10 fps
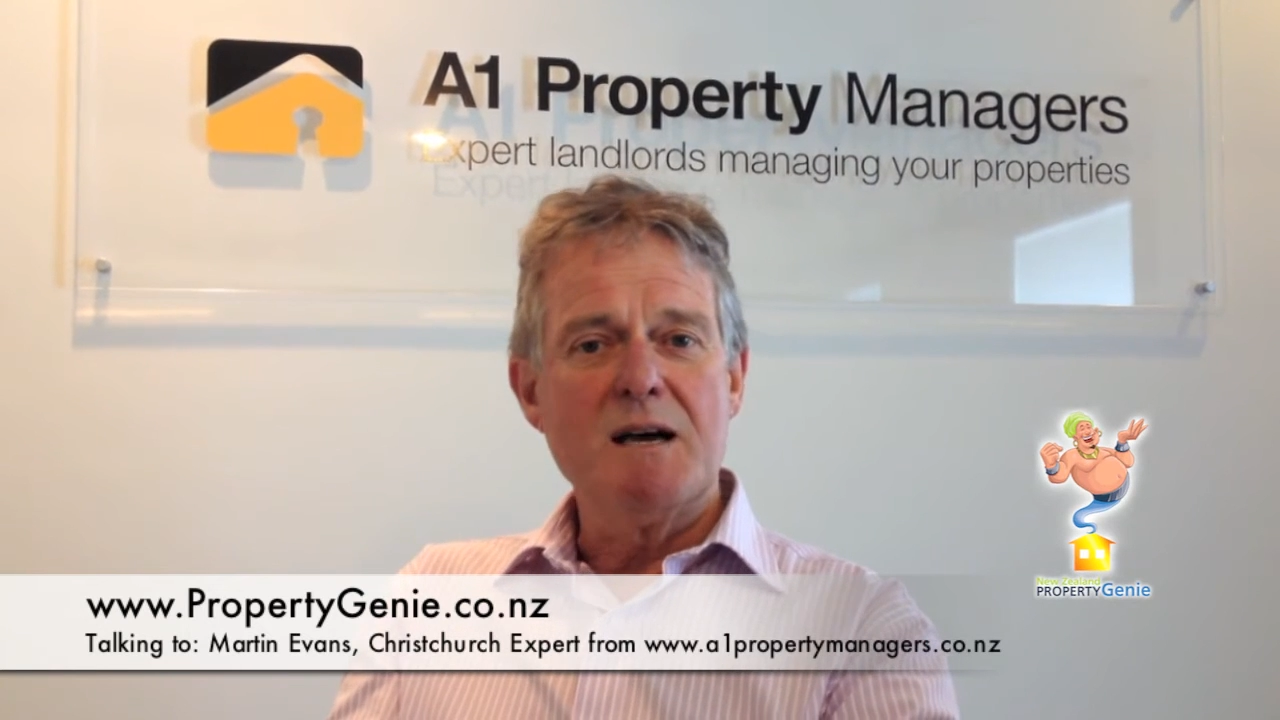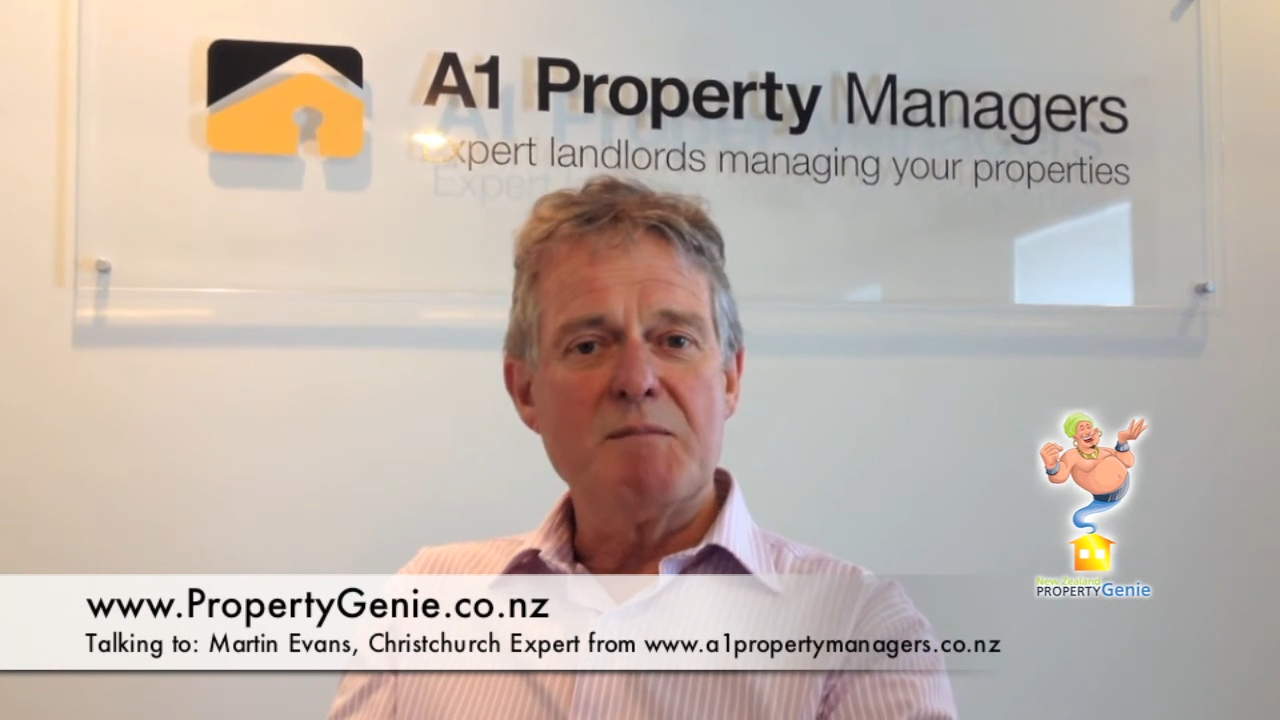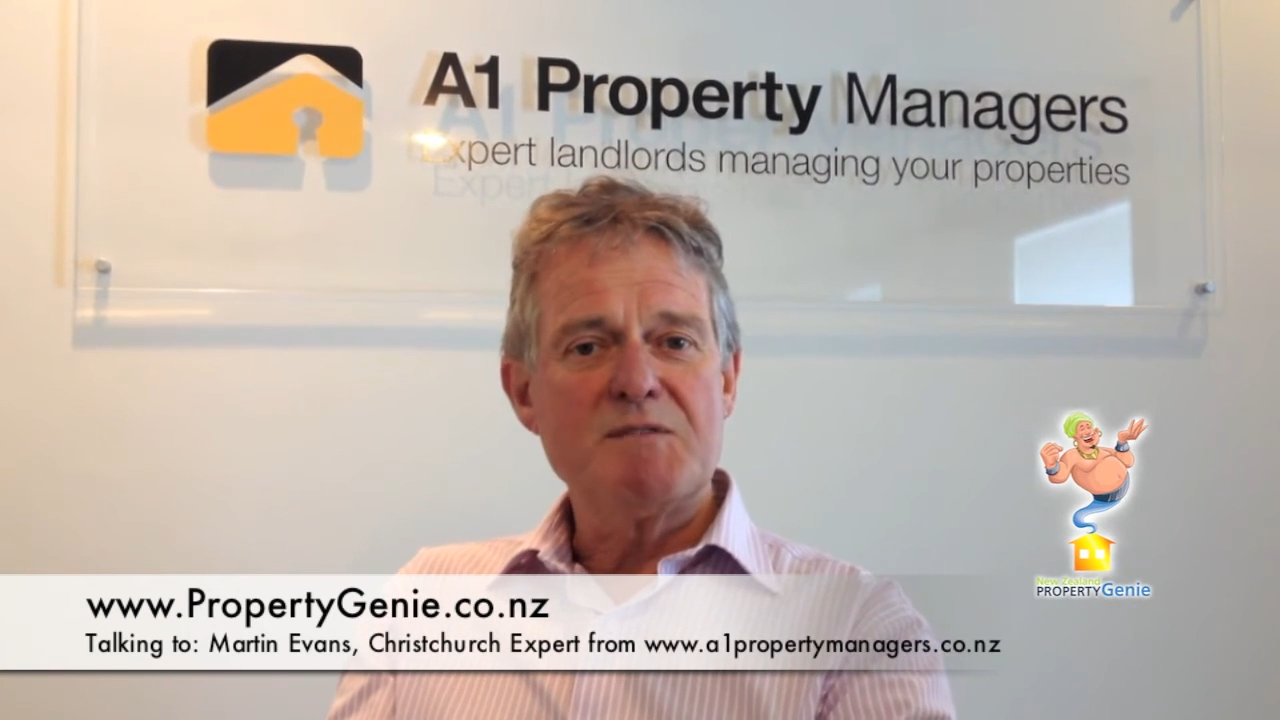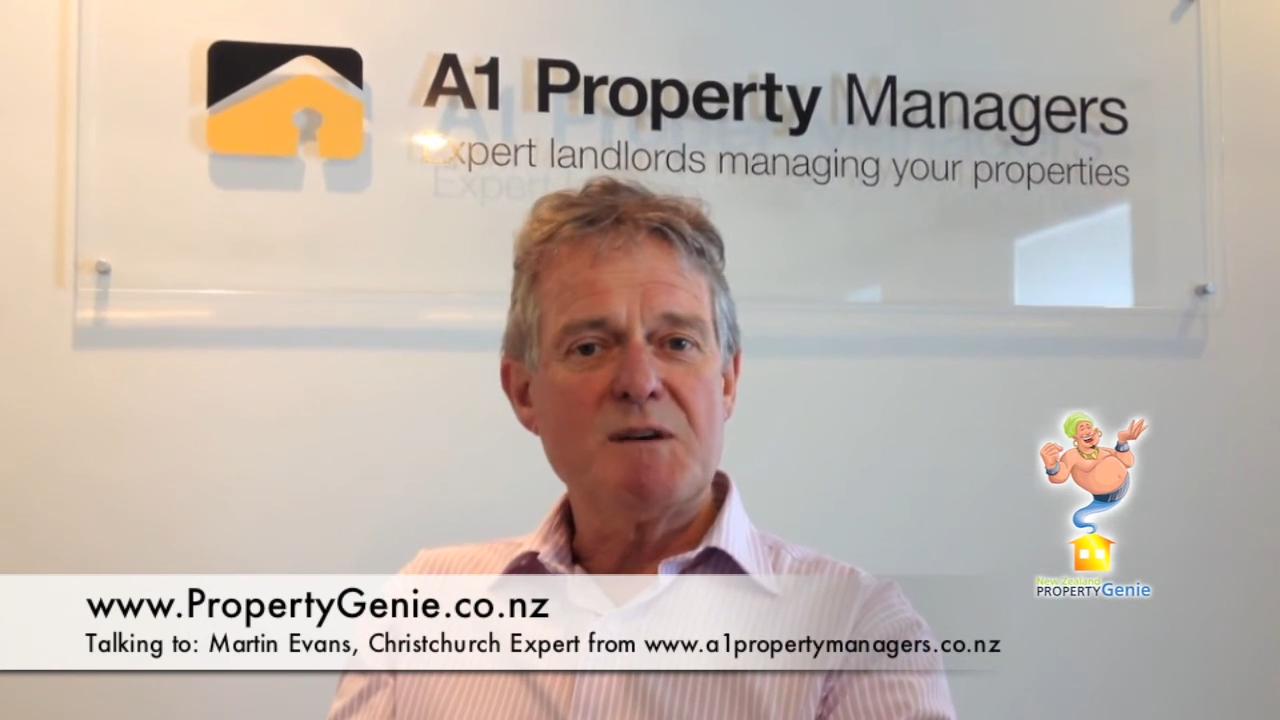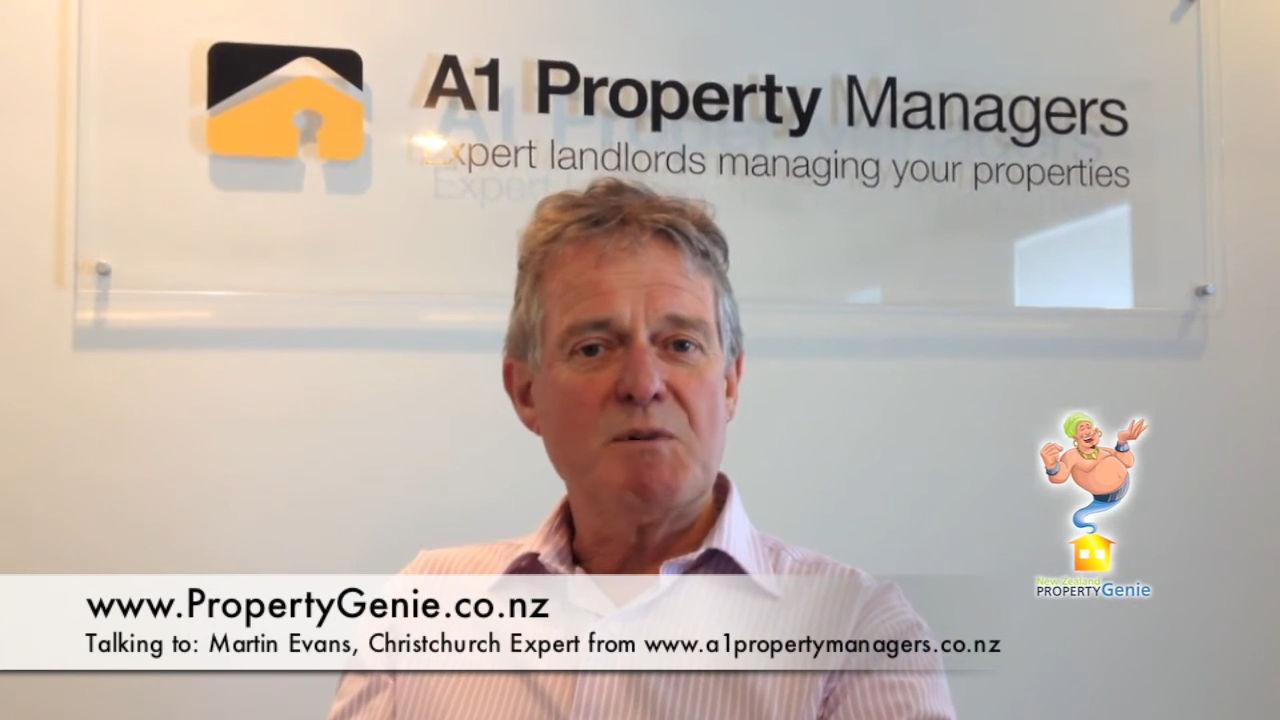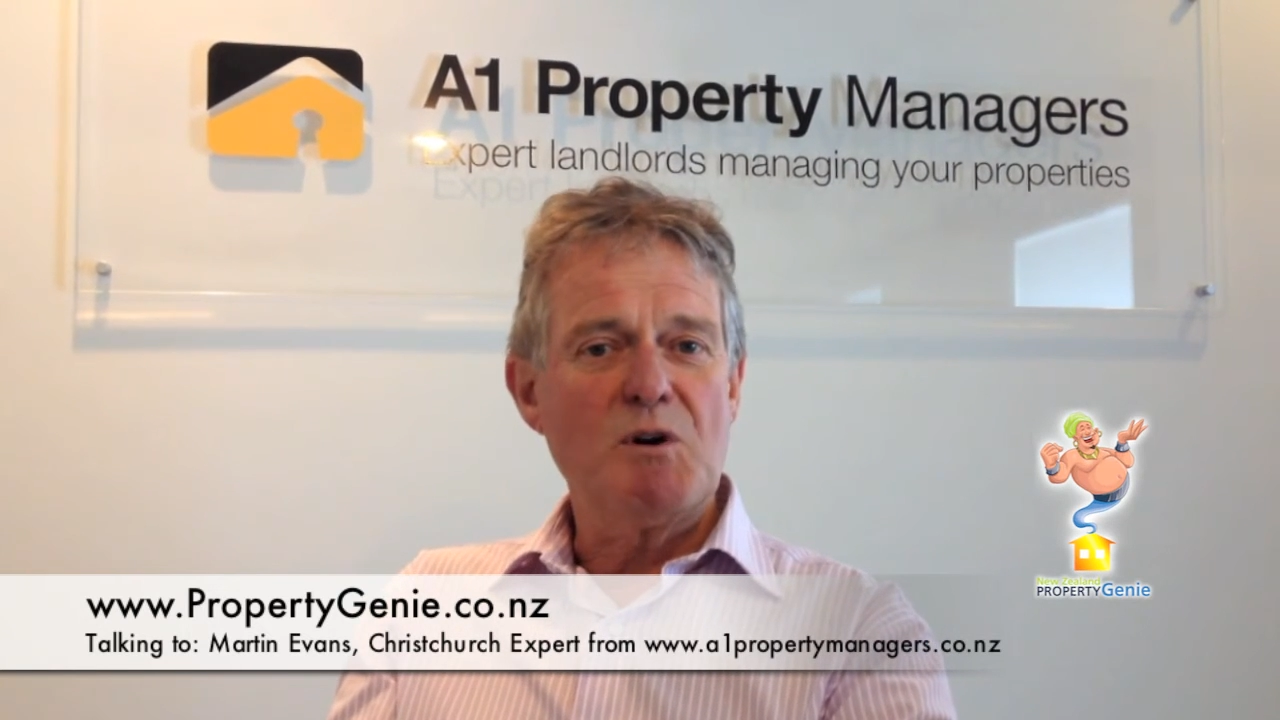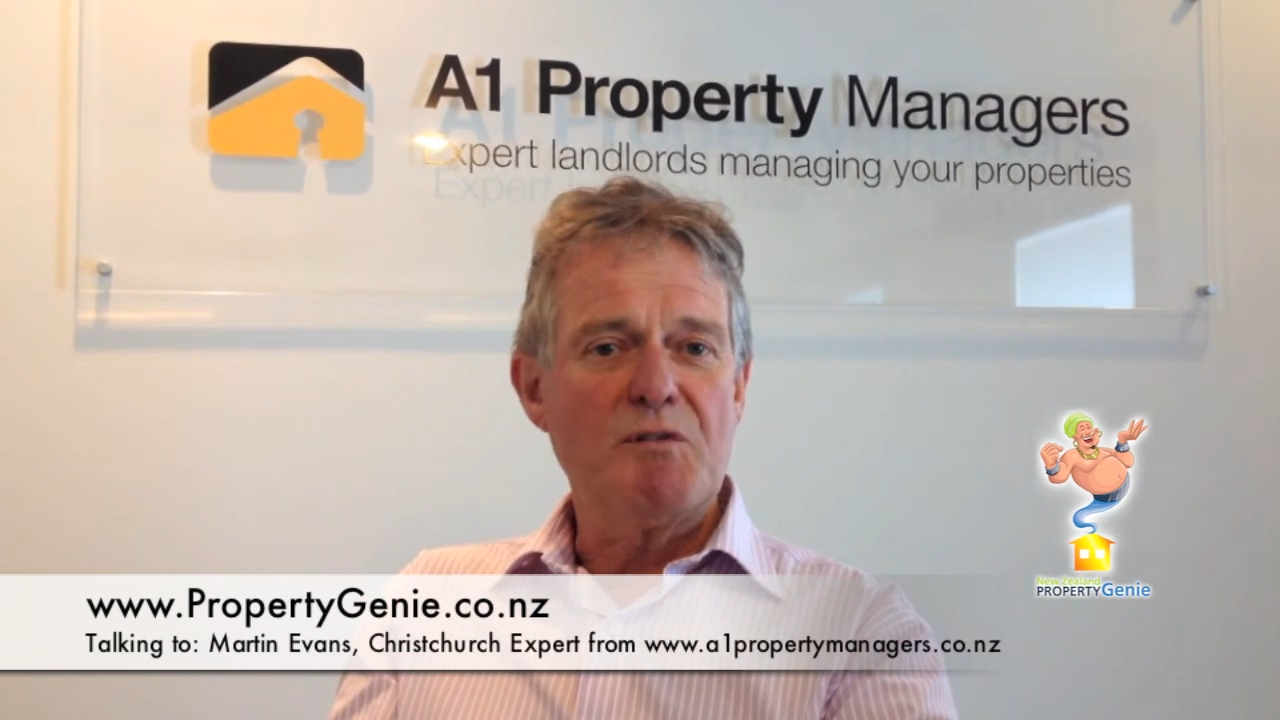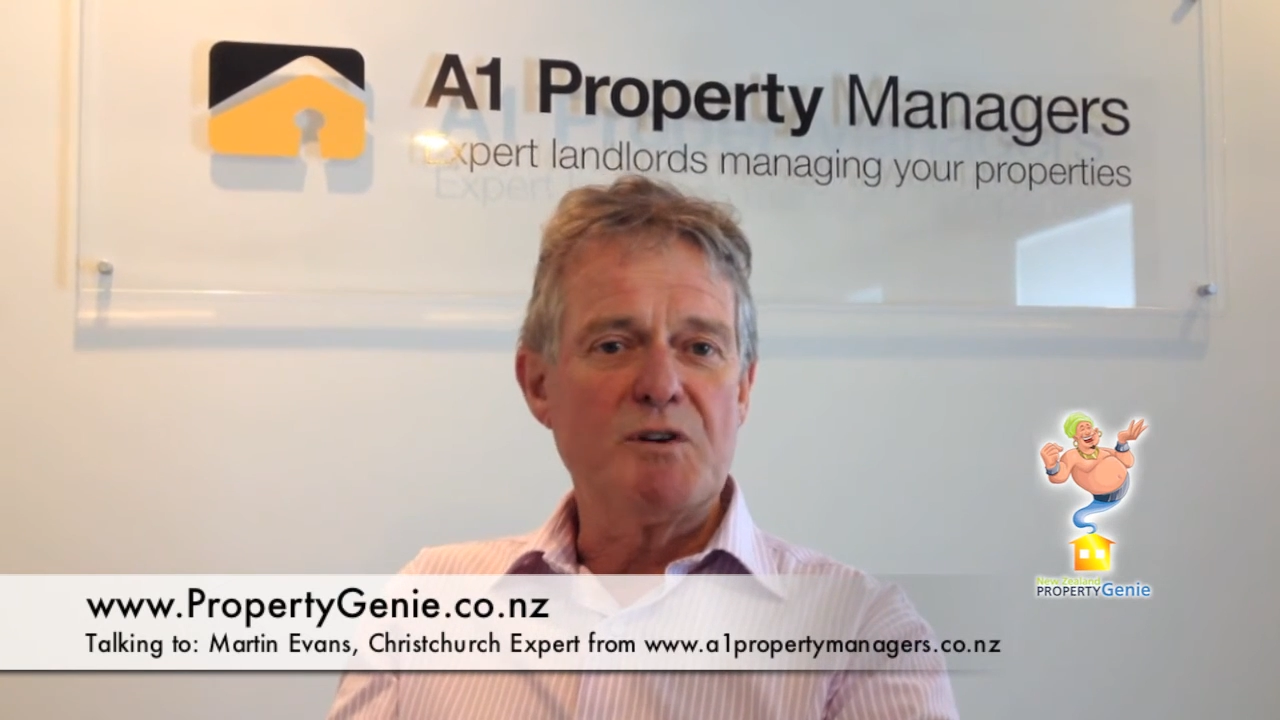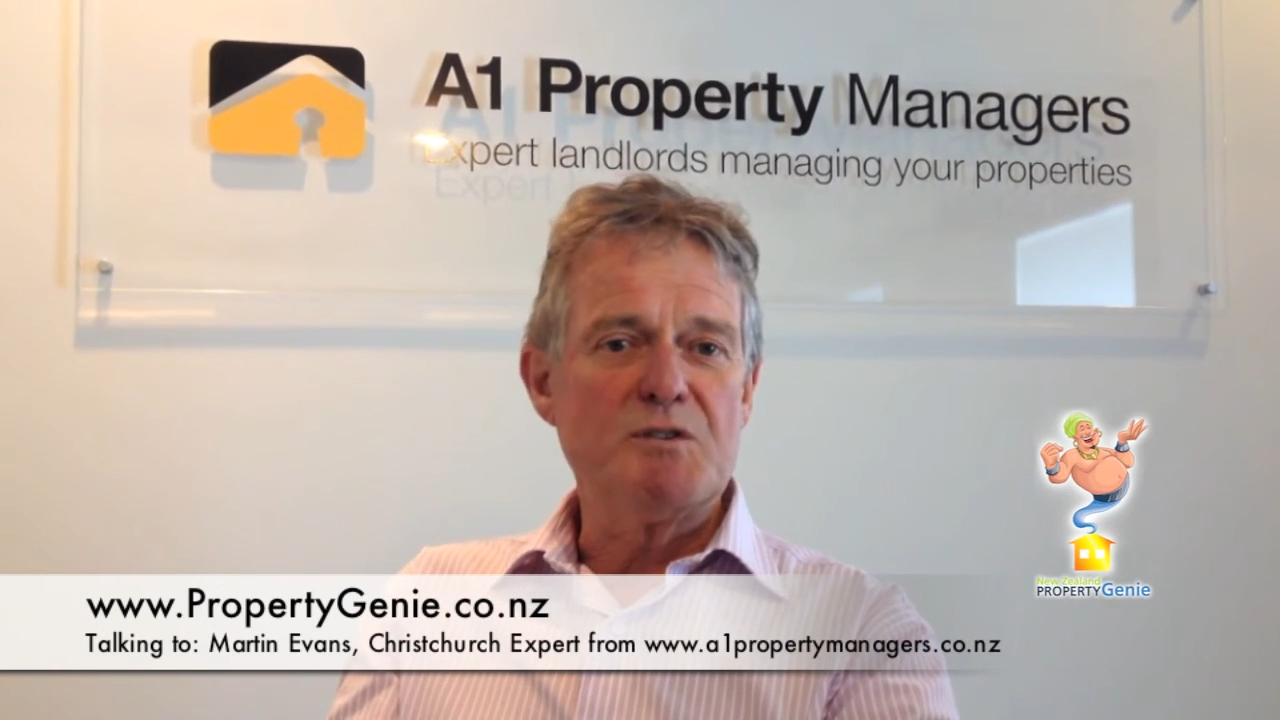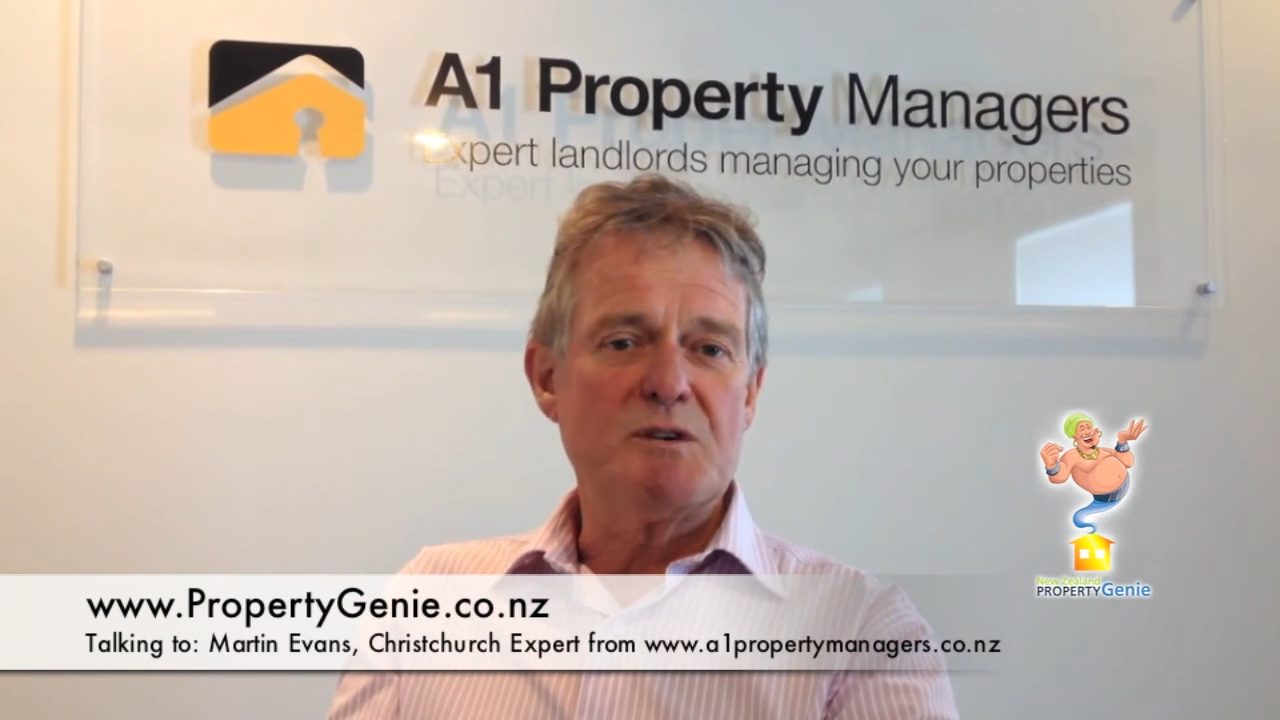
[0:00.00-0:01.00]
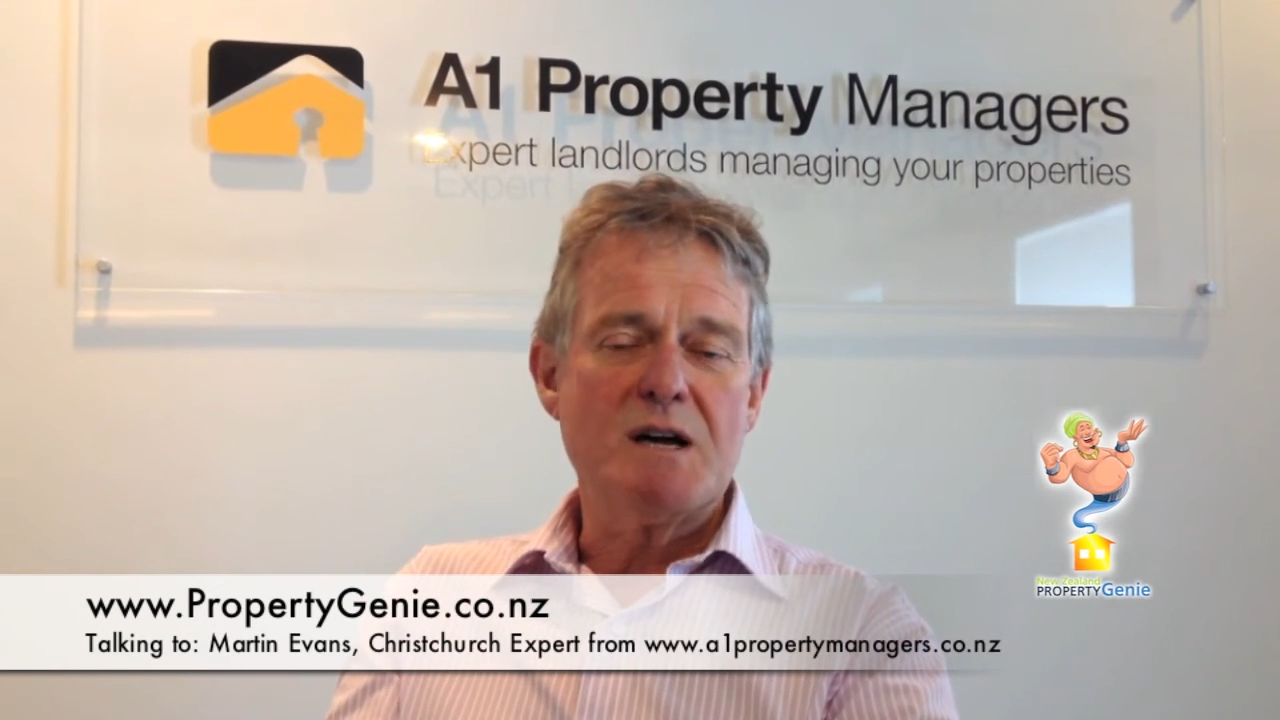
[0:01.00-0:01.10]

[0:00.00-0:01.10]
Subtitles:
If someone offered you a